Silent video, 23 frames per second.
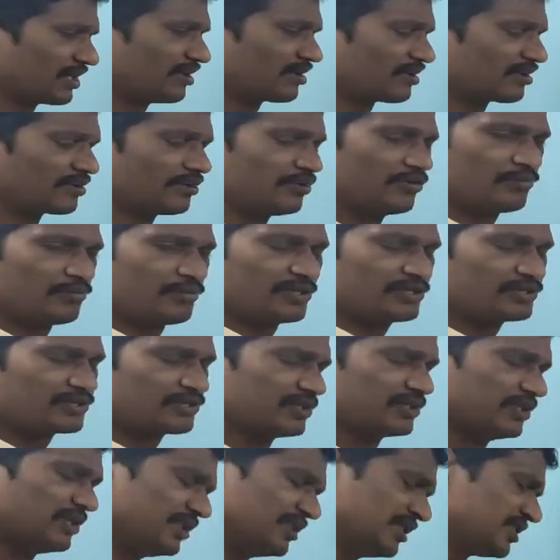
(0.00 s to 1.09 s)
The color
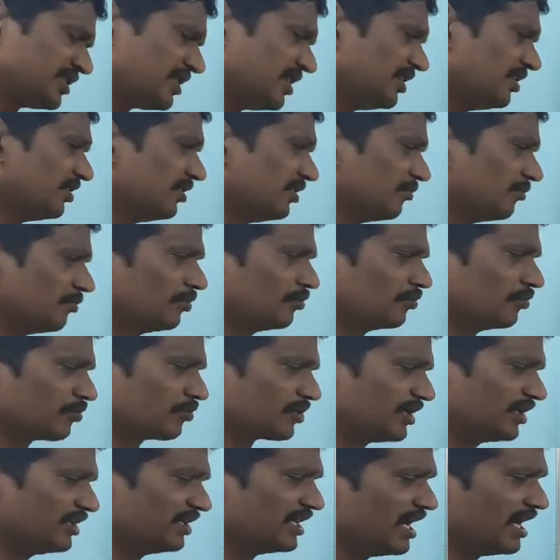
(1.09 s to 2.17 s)
complex is the
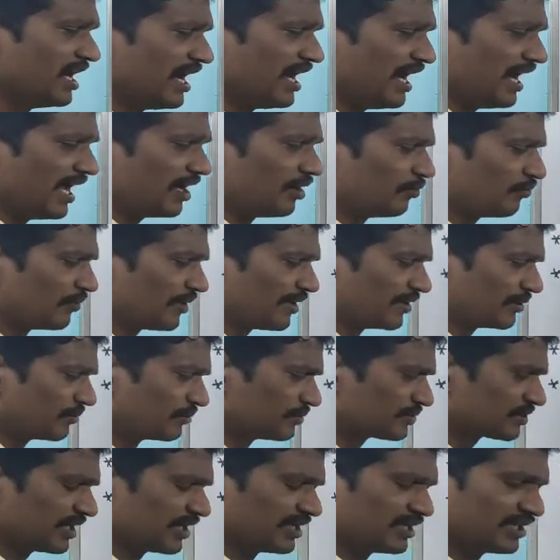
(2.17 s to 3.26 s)
blue, right?
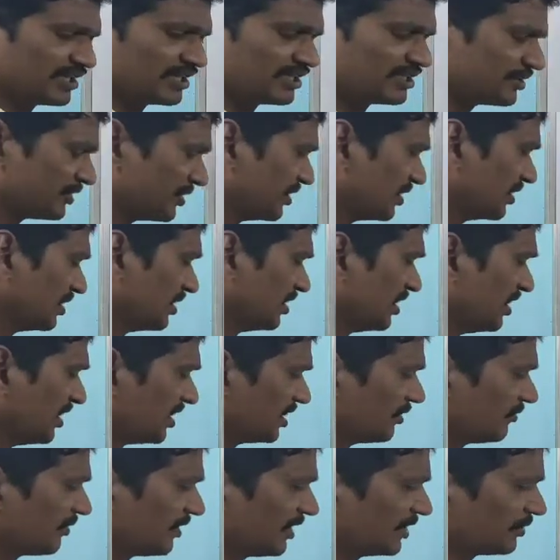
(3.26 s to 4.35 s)
Allophycocyanin. See,
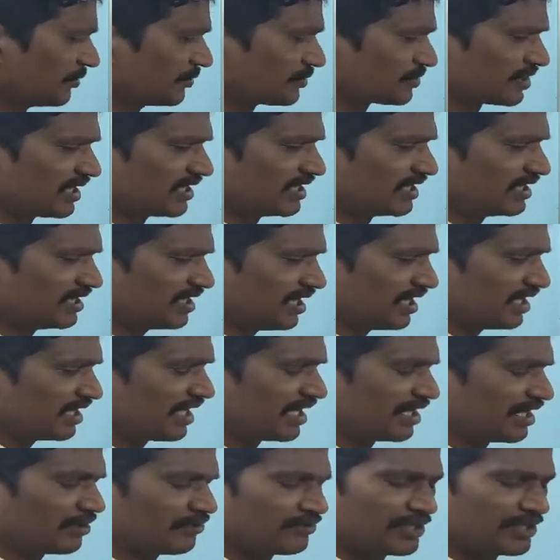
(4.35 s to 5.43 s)
the phycocyanin and